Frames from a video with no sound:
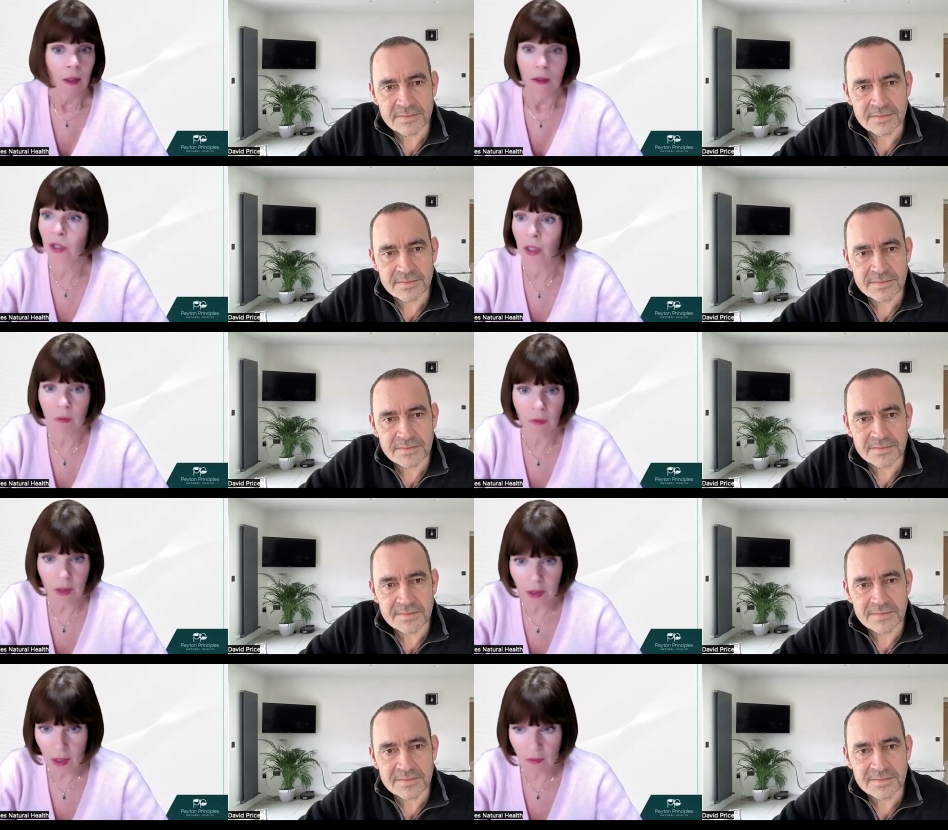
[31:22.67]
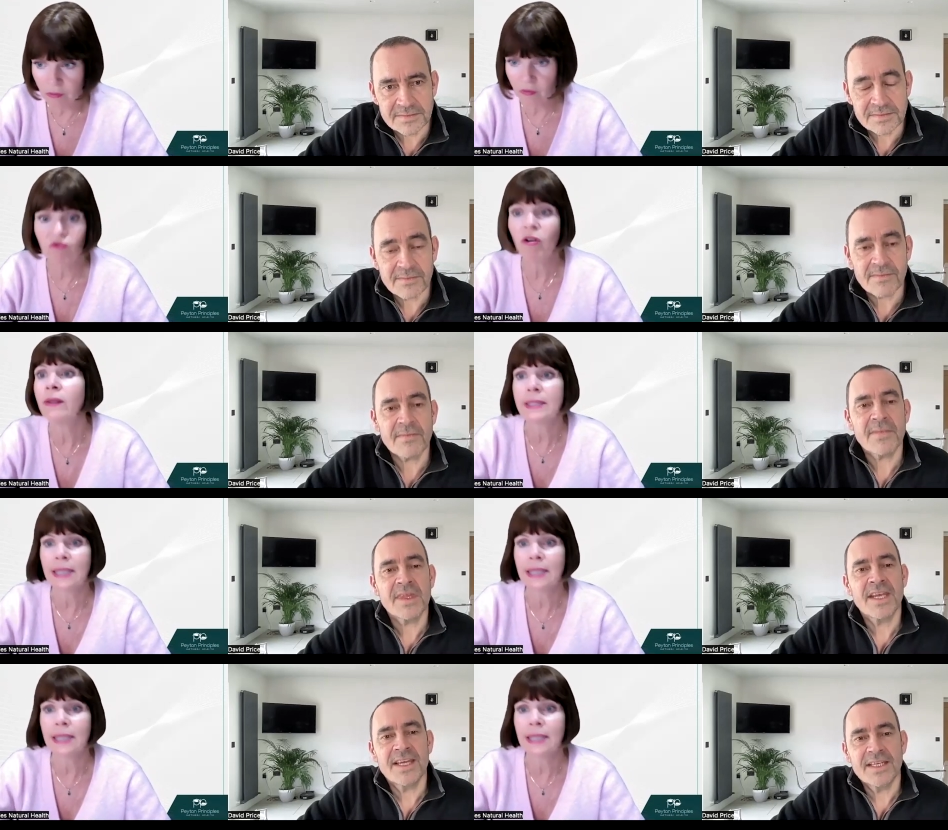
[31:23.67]
Speaker 1: you know get run
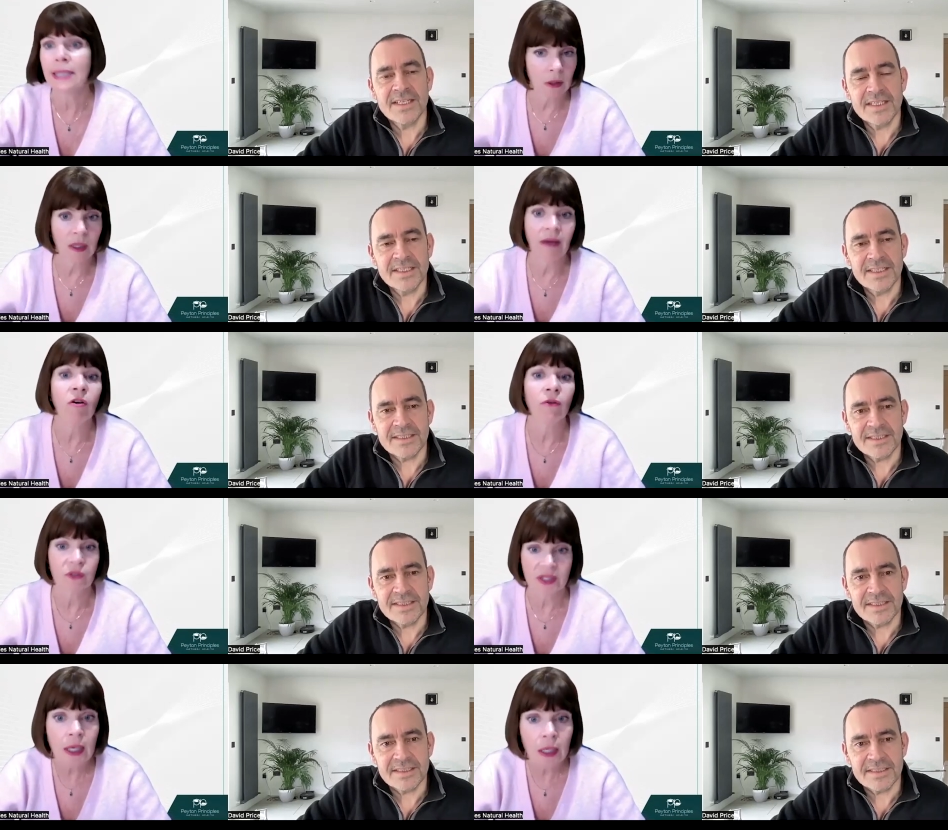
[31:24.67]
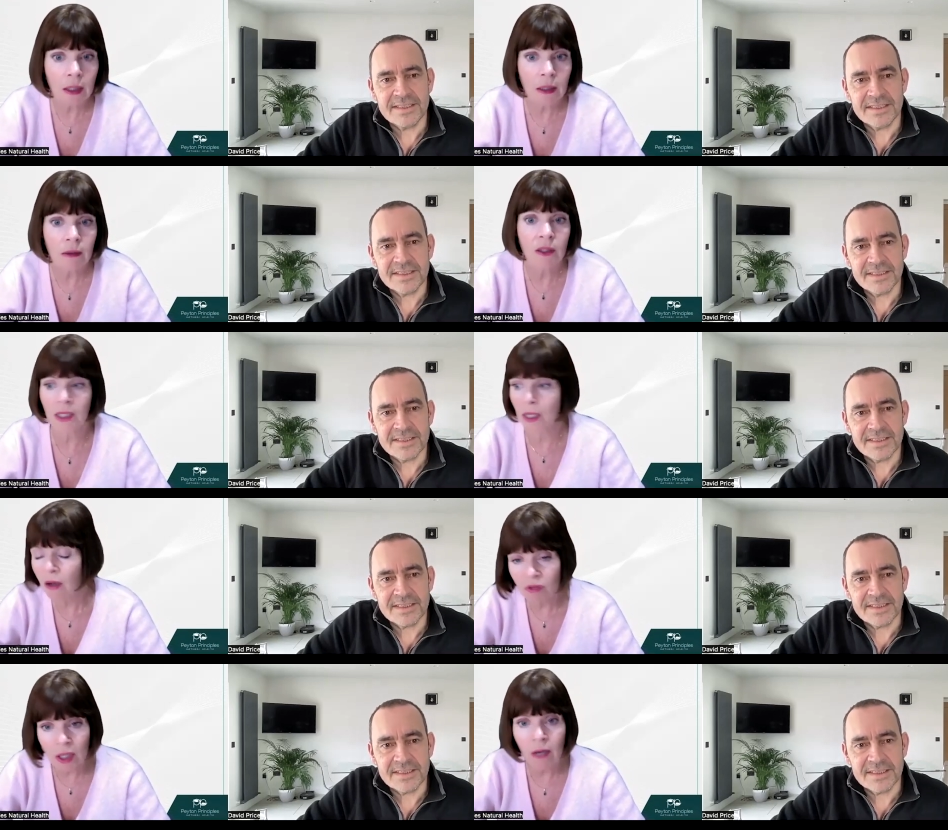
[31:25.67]
down and they're off sick because they
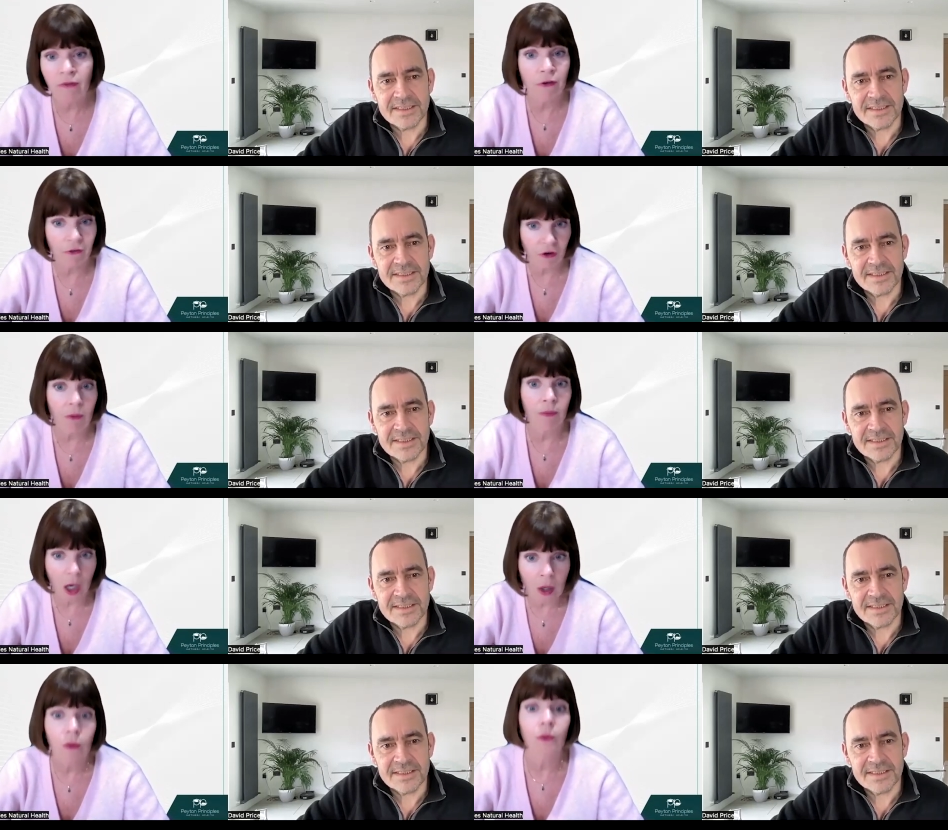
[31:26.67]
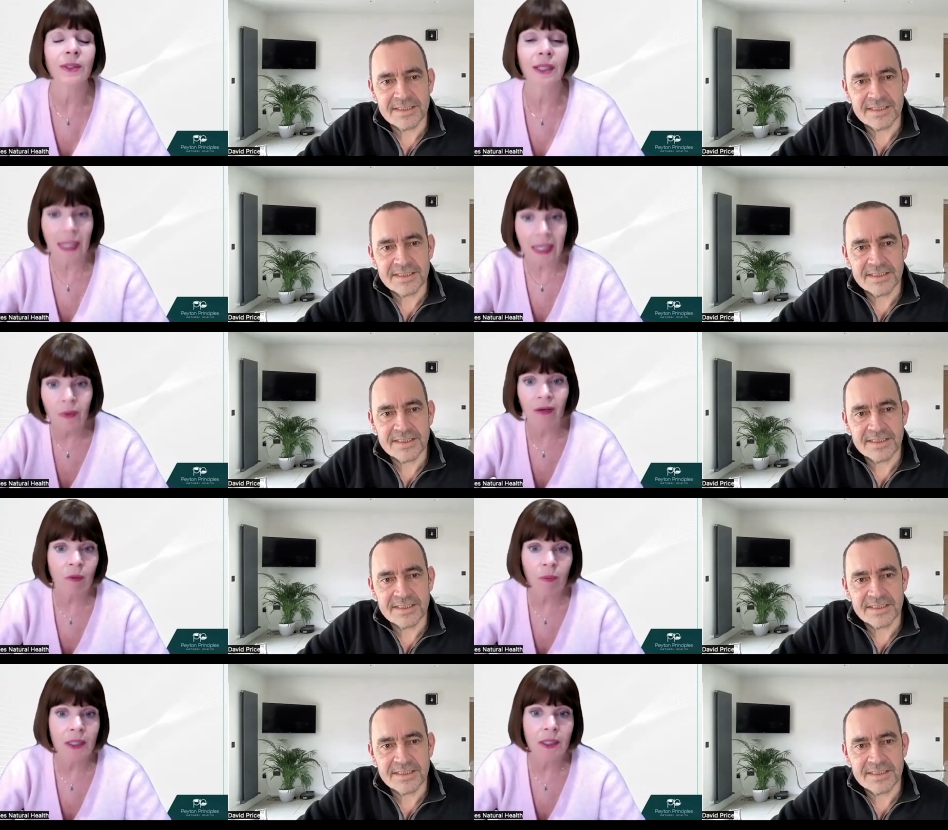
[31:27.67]
can't recover from colds and keep getting
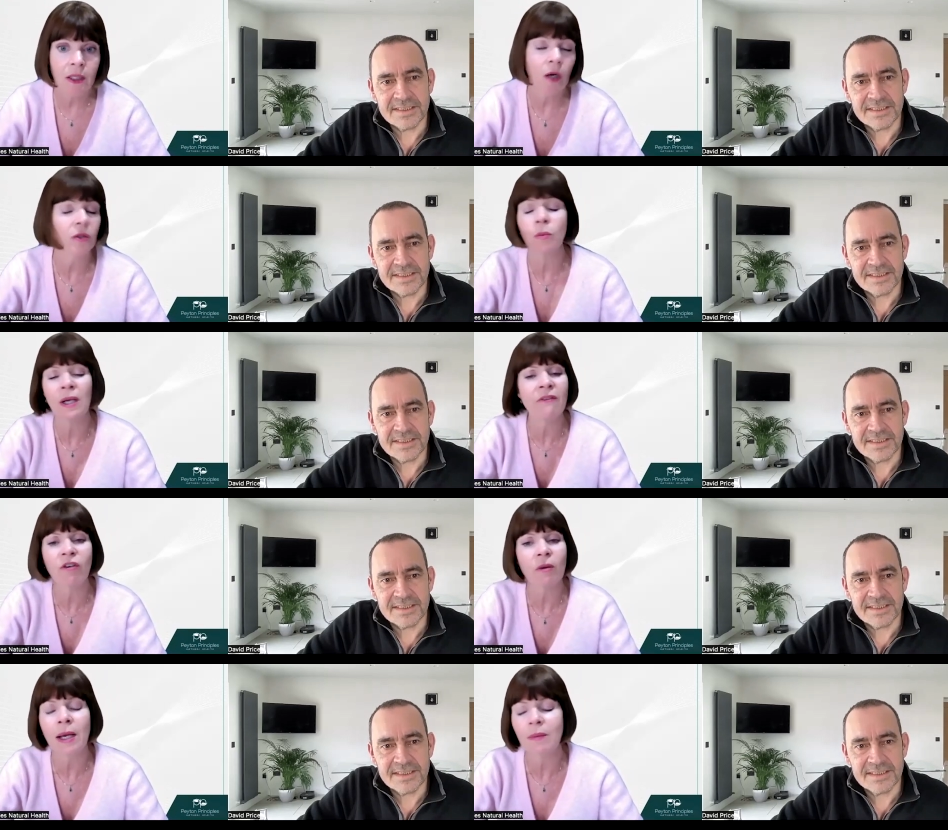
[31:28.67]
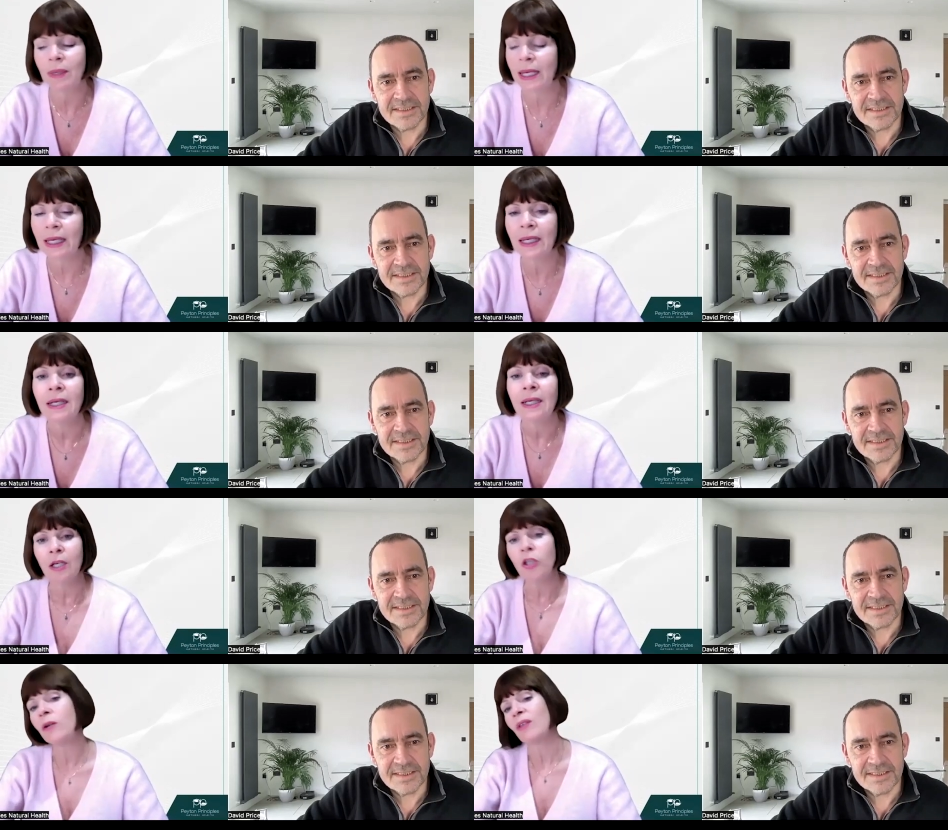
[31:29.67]
repeated colds whatever it might be
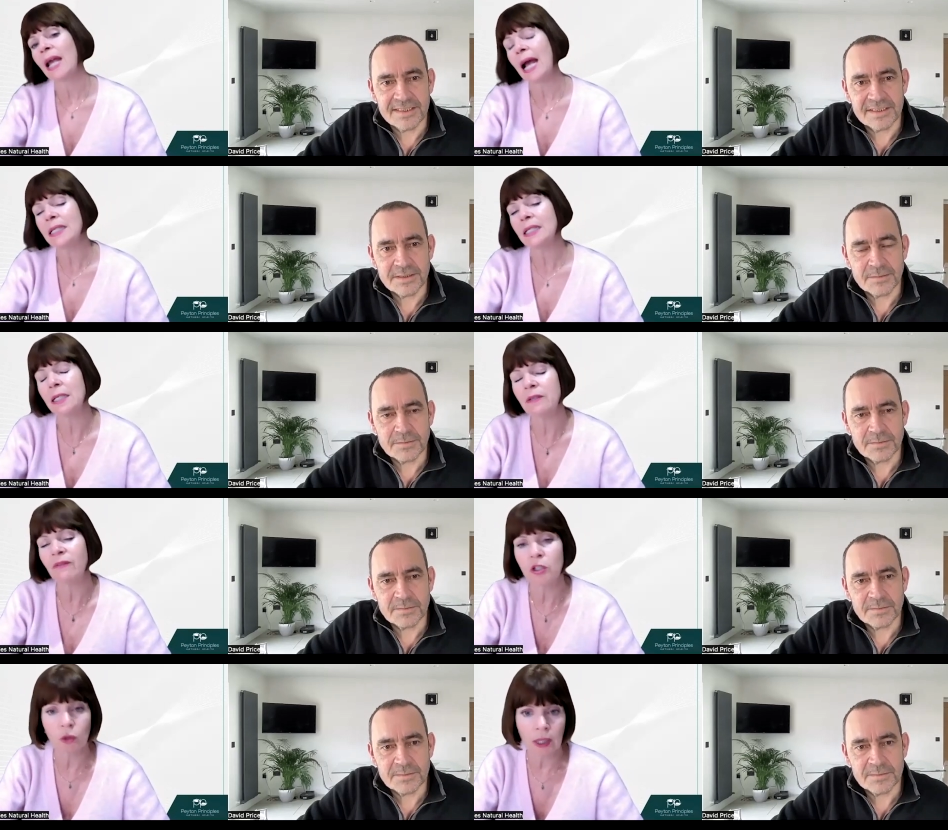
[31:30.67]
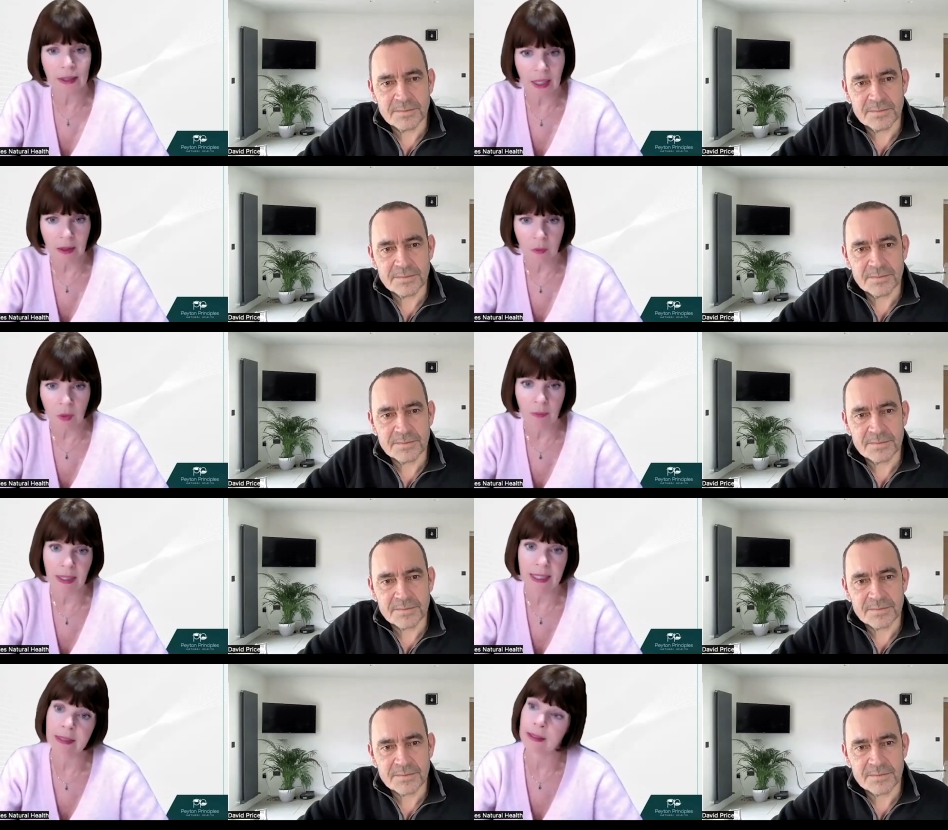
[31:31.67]
you know if they had an individual like that in the
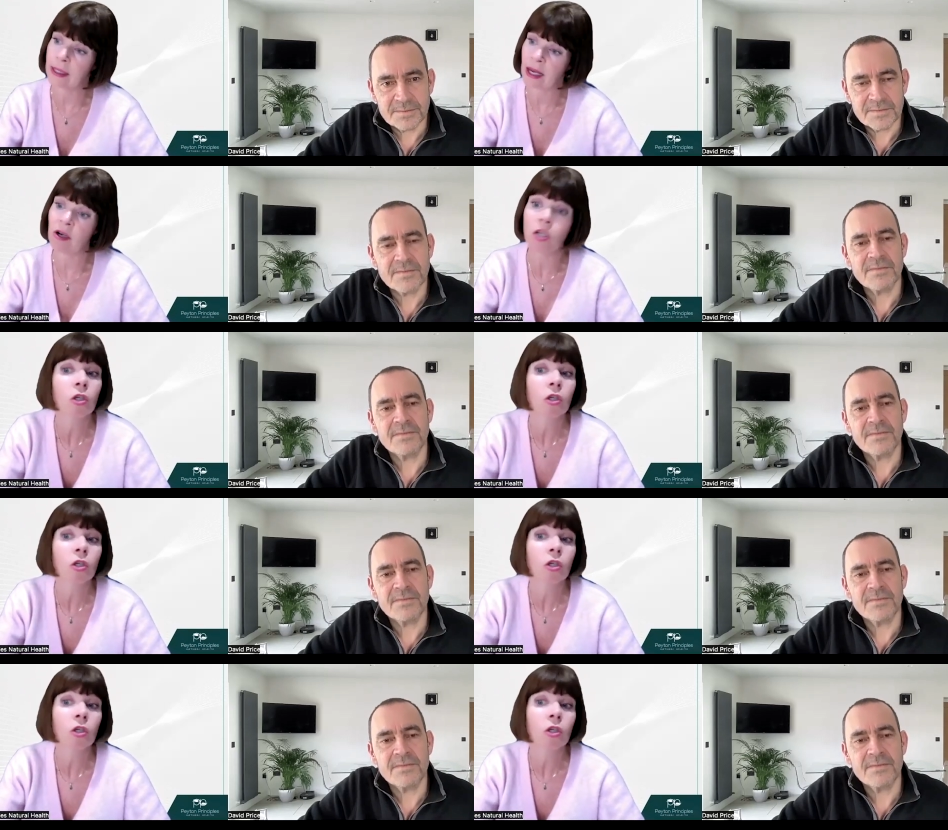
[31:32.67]
workplace and said caroline